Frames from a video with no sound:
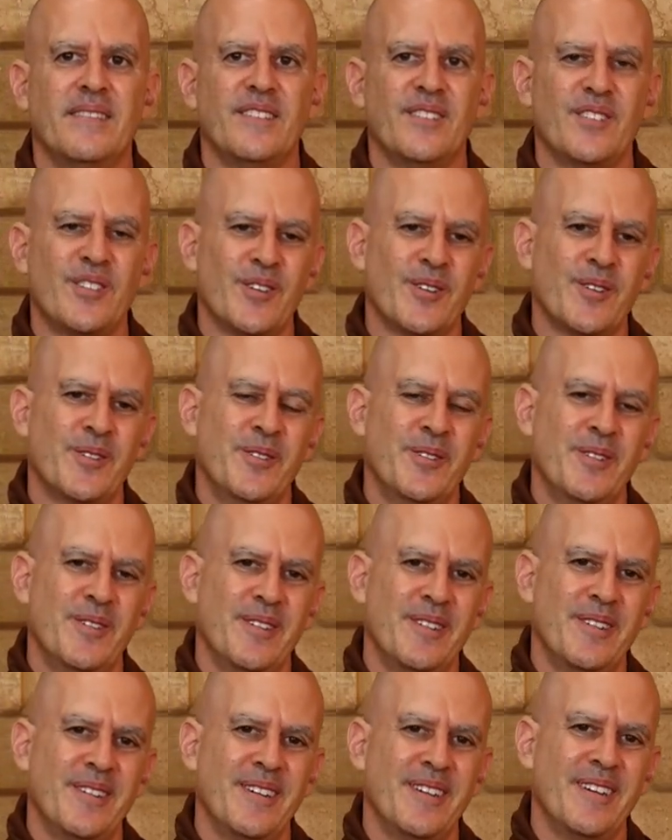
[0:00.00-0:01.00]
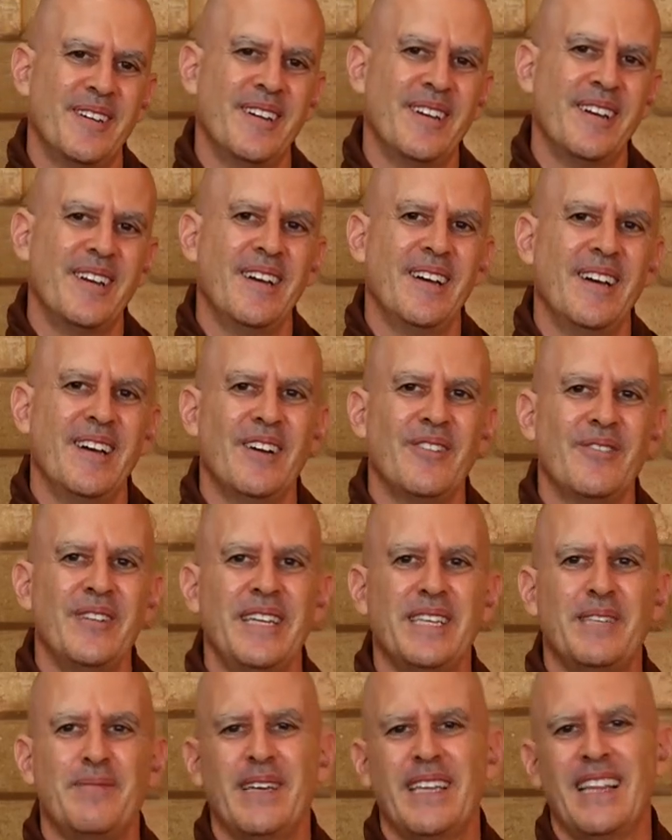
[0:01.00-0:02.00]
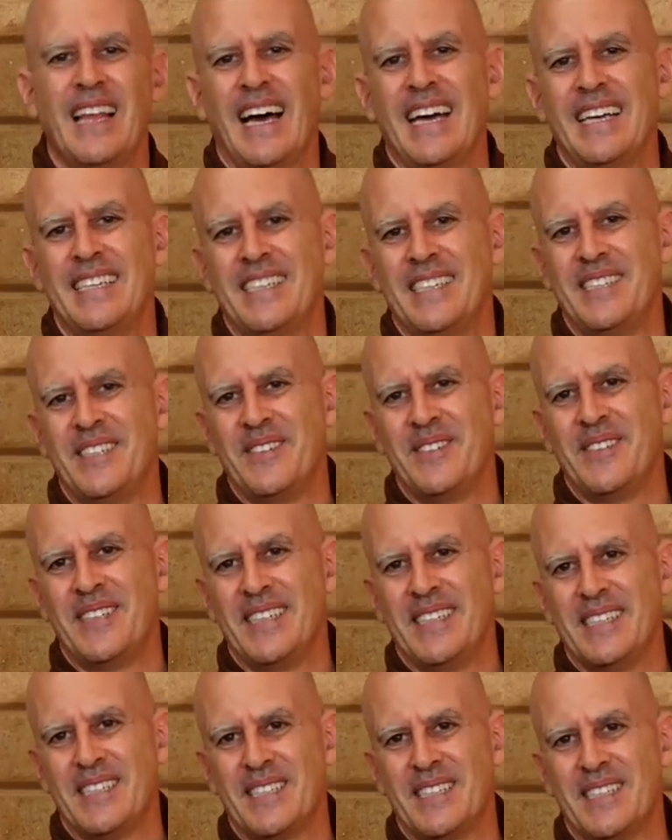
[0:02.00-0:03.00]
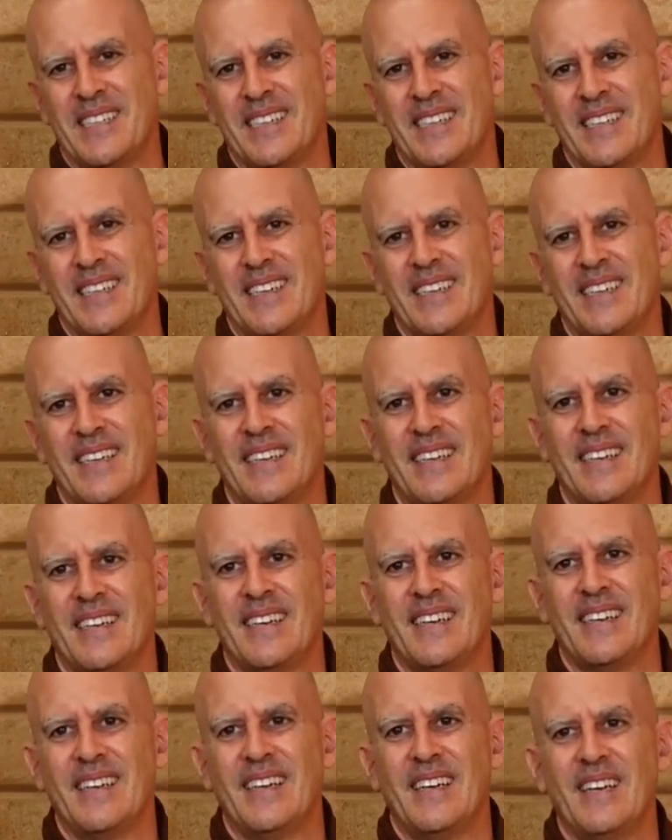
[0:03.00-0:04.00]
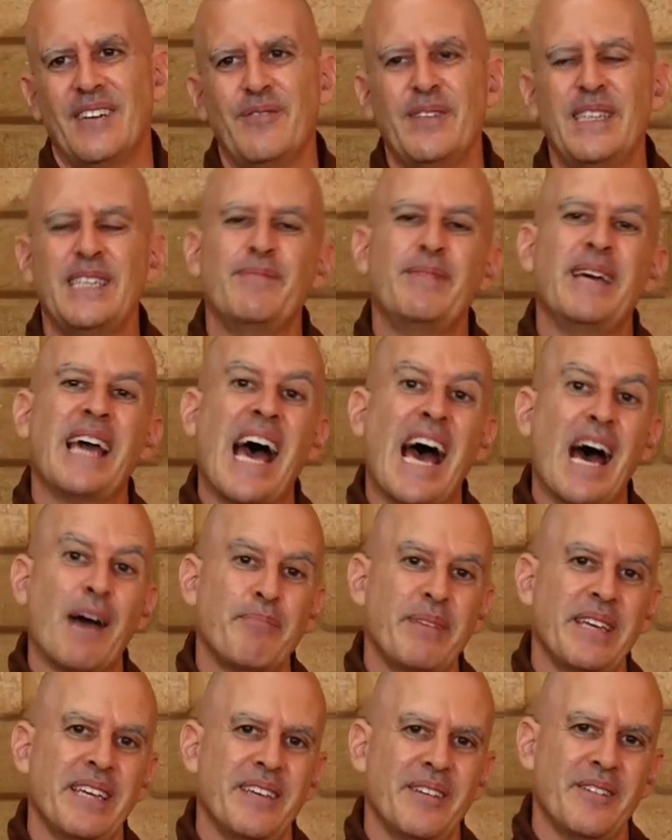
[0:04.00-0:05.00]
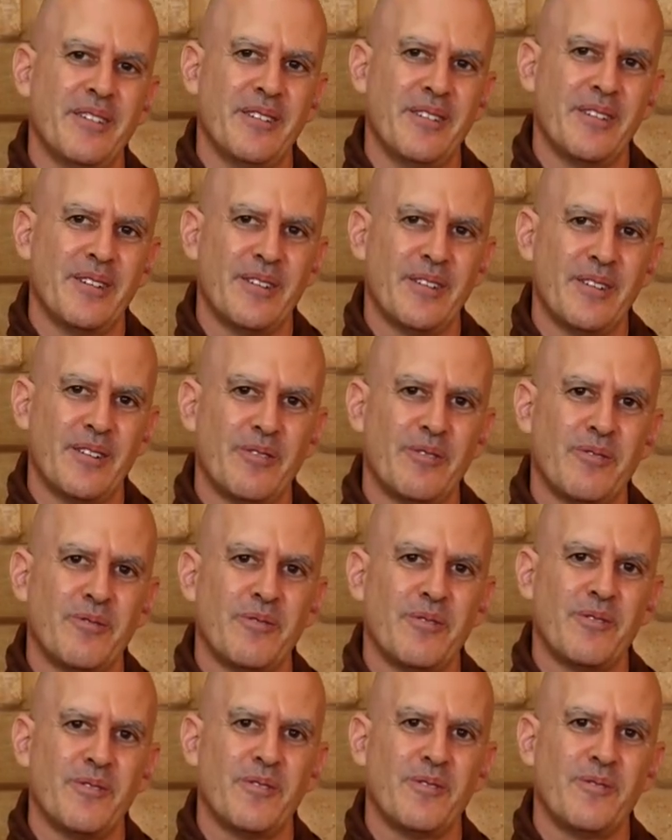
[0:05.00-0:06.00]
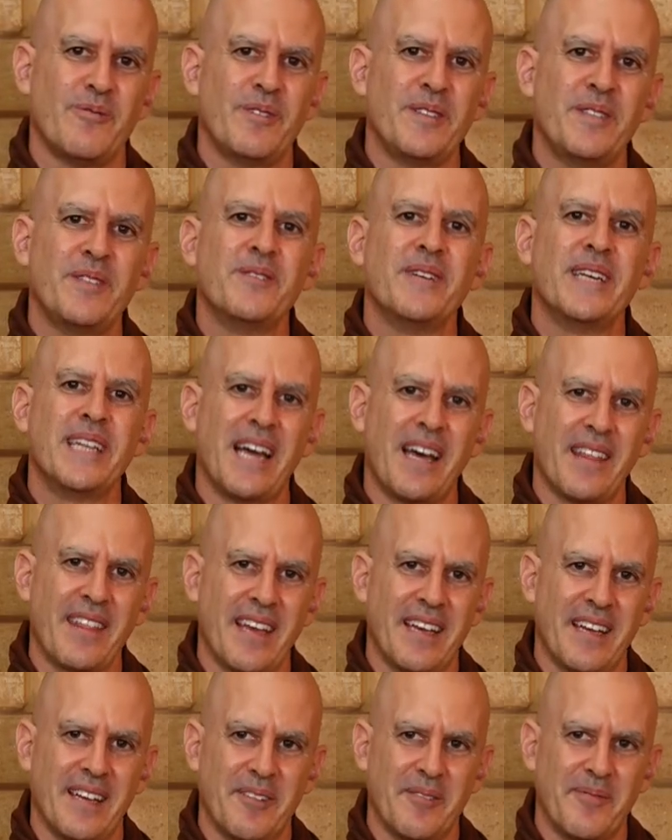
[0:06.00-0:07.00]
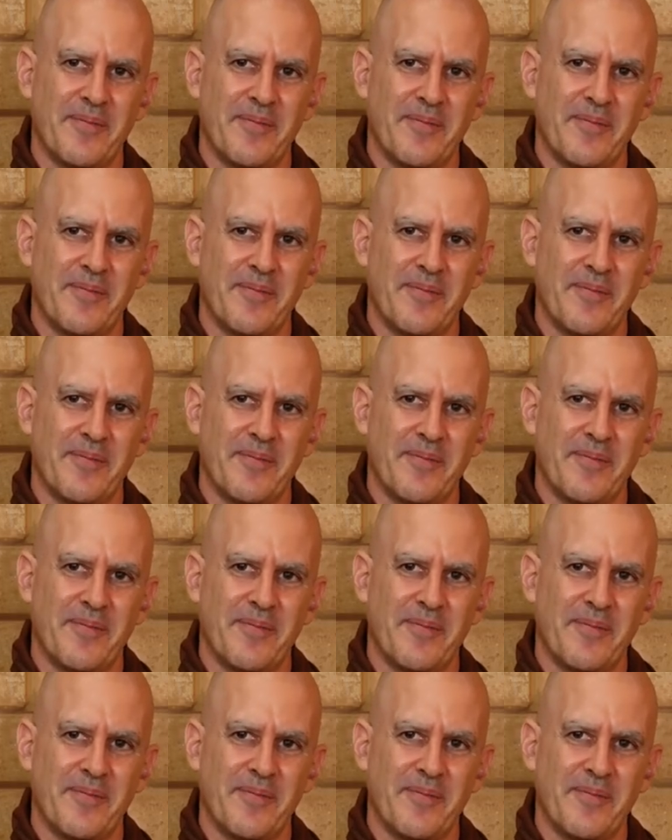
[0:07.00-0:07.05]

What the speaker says: So, we need to be light in duties. We need to be happy with doing nothing.